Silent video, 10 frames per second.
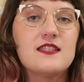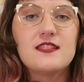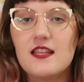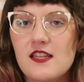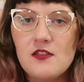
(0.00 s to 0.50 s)

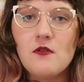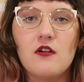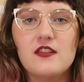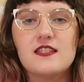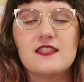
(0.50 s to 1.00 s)
sending you
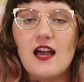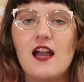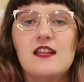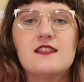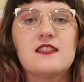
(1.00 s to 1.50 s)
all these
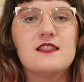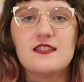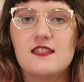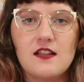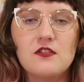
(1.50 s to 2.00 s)
signs and
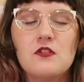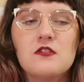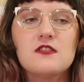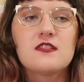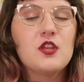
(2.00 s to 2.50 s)

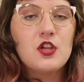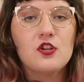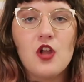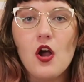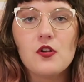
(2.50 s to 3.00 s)
signals, you're
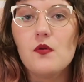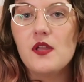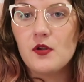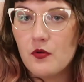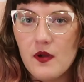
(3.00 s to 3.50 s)
not
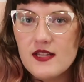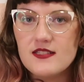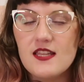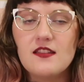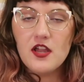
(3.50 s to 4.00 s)
going crazy.
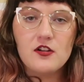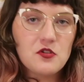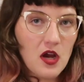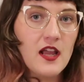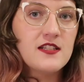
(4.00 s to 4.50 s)
They're
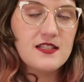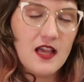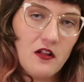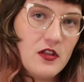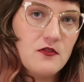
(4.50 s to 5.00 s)
trying to
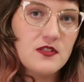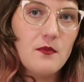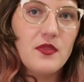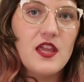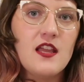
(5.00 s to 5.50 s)
tell you
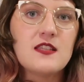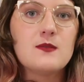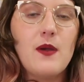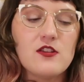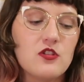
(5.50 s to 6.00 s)
something,
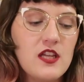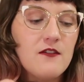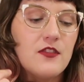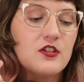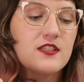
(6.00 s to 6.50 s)
especially
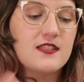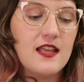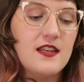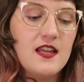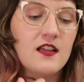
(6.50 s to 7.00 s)
if they're
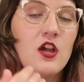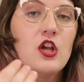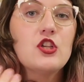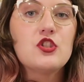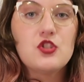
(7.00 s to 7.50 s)
sending
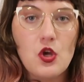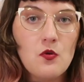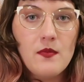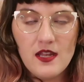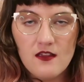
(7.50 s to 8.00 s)

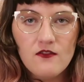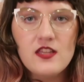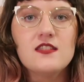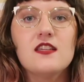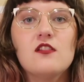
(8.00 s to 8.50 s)
so many of
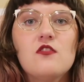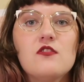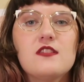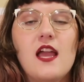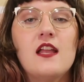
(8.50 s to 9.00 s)
these
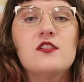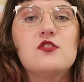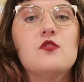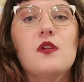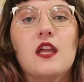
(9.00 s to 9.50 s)
signals
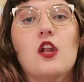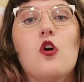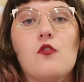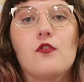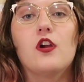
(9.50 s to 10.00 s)
and doing it
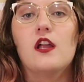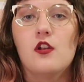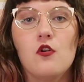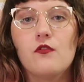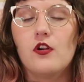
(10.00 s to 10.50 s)
over
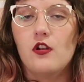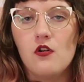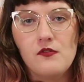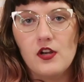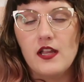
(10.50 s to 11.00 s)
and over and
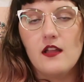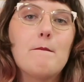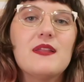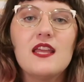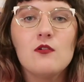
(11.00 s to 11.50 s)
over again.
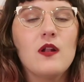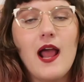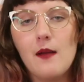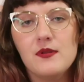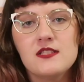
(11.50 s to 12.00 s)
But then what
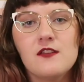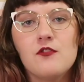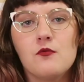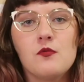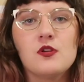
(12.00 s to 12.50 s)
happens if
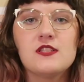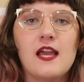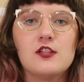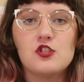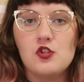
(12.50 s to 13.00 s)
the rumors
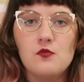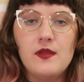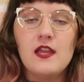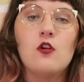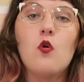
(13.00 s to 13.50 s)
get too
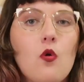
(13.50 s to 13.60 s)
big